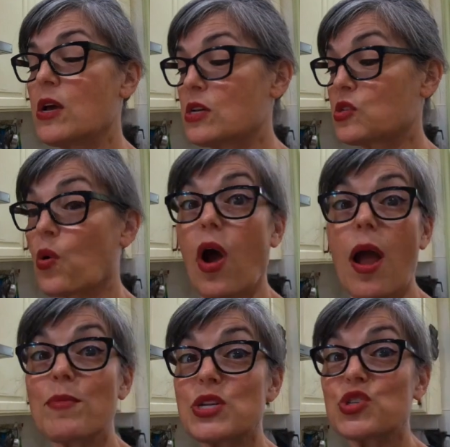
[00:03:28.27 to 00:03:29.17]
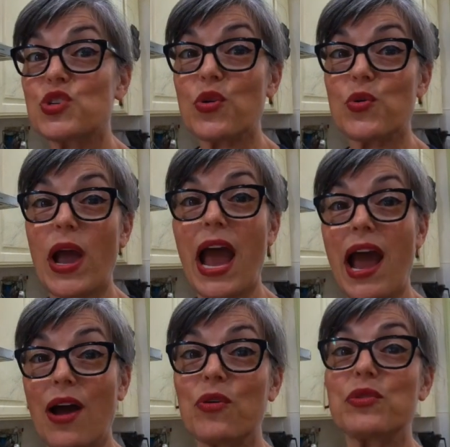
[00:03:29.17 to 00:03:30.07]
So I'm going to show you
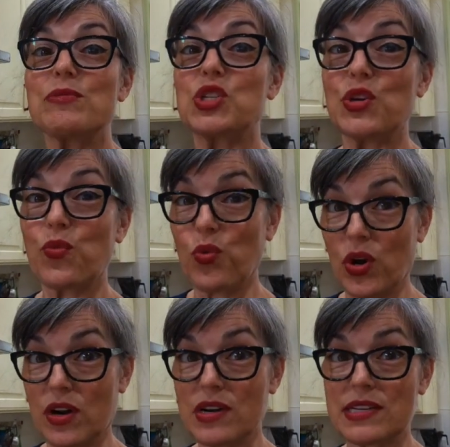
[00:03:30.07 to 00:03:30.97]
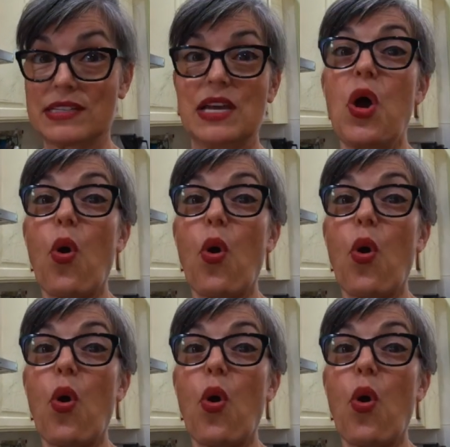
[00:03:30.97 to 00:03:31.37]
how the machine works,